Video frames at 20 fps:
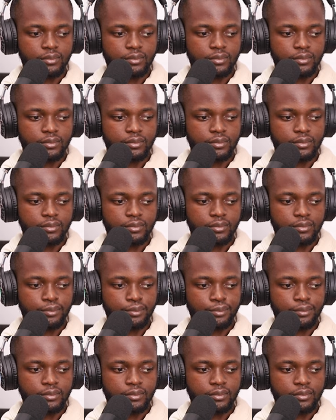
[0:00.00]

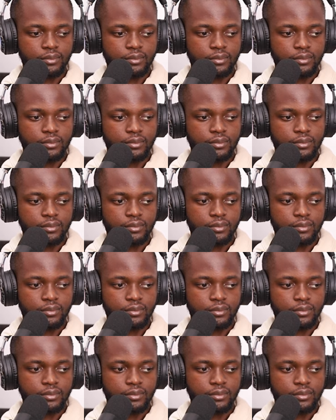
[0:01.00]

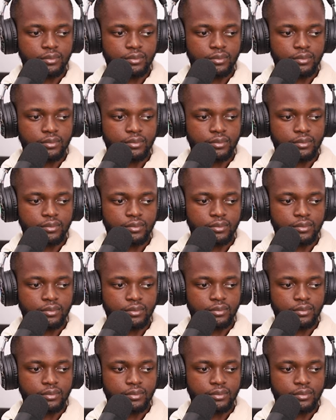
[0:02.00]

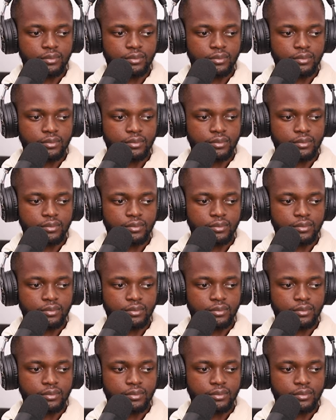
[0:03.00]
[no speech]